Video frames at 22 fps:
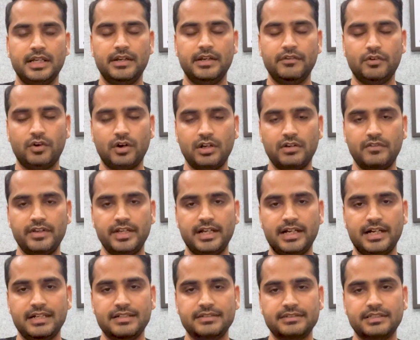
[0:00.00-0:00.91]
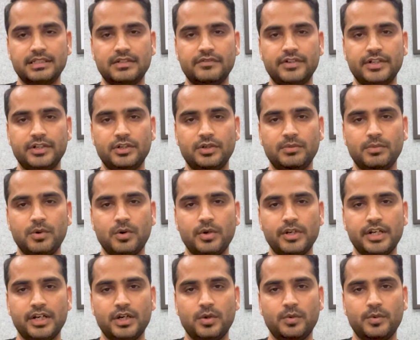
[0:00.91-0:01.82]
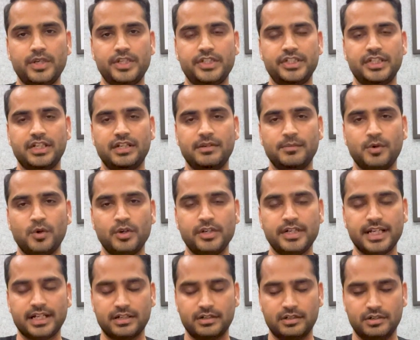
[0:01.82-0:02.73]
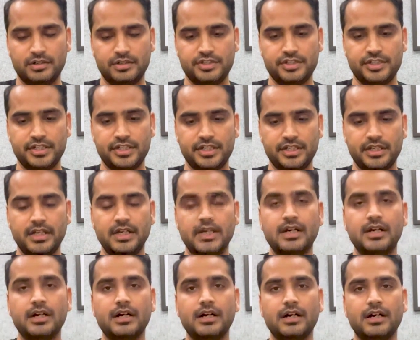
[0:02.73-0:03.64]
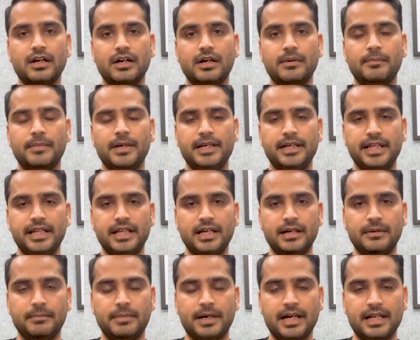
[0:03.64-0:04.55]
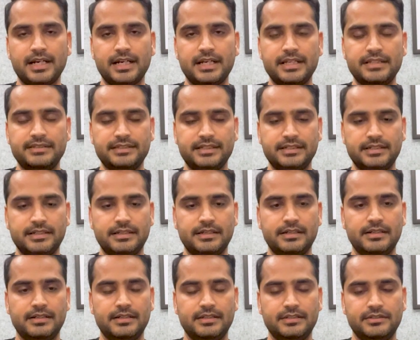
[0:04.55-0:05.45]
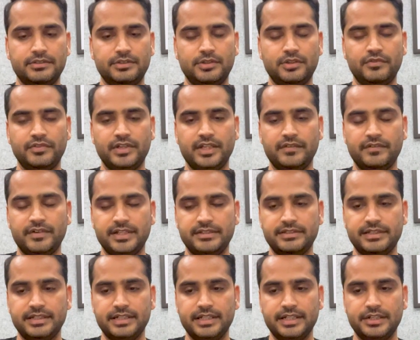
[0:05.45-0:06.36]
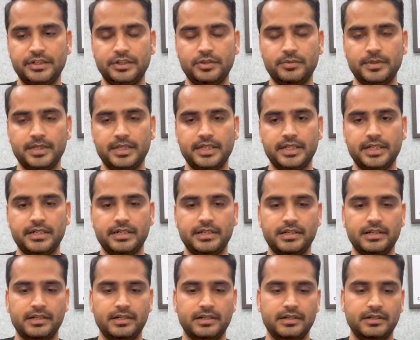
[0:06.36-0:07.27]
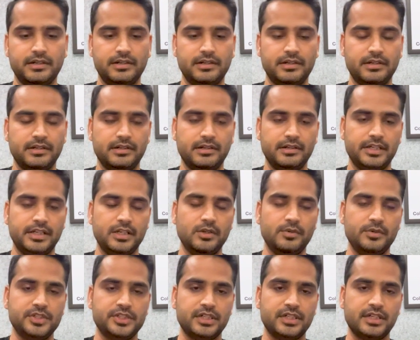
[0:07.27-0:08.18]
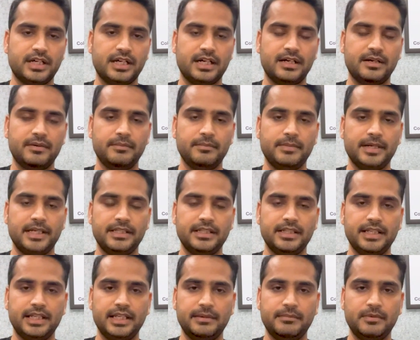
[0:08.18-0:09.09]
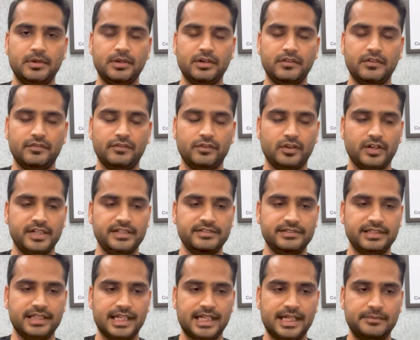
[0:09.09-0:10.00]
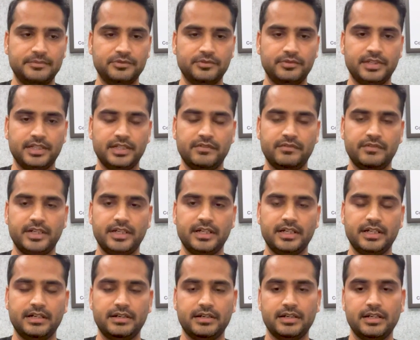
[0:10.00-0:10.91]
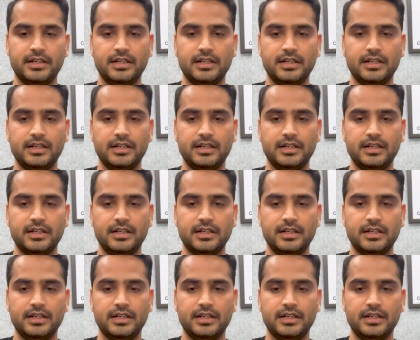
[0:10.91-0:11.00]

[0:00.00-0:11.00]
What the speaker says: evolving ourselves into more innovation, more technology, building up R&D centers. We have recently incubated a innovation arm by the name of Noise Labs, where we are